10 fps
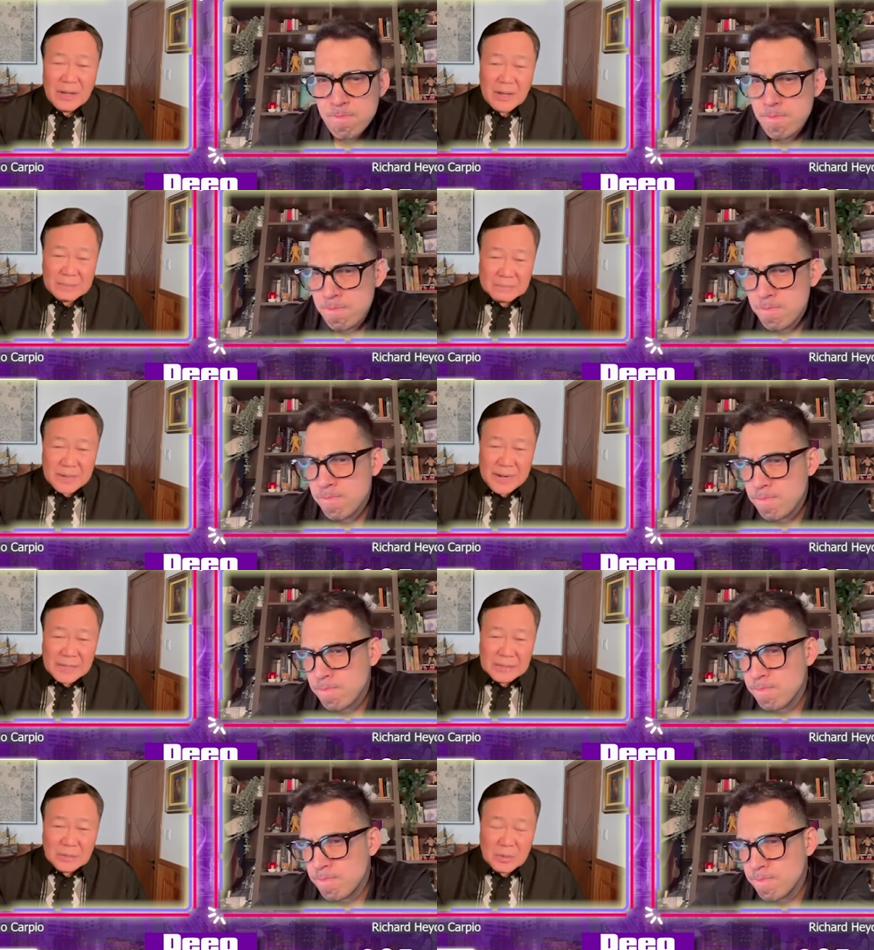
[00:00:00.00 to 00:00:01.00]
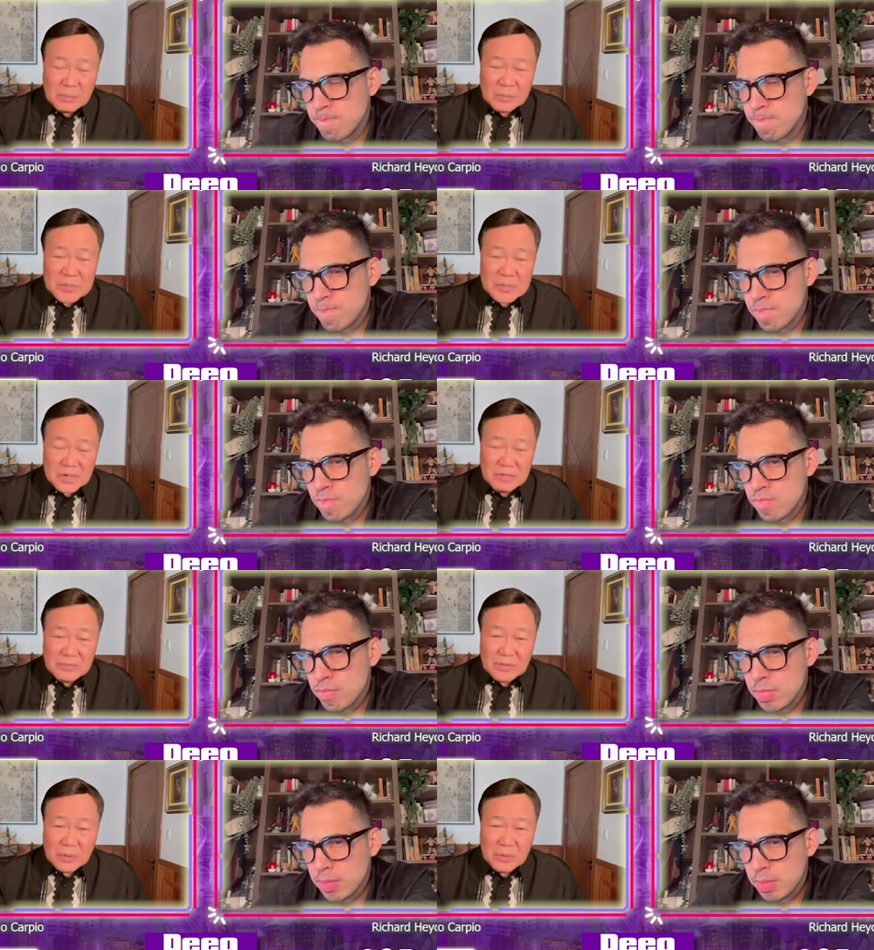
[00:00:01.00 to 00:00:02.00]
Speaker 1: i'm trying to preserve the
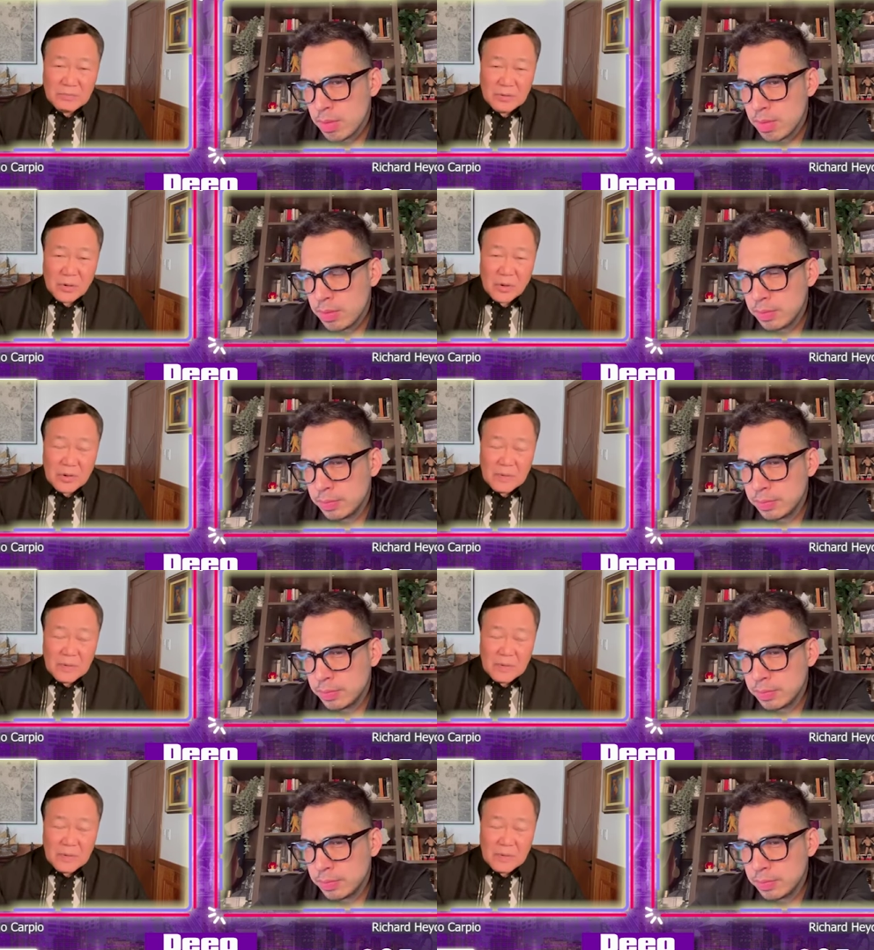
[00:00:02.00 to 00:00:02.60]
rule of law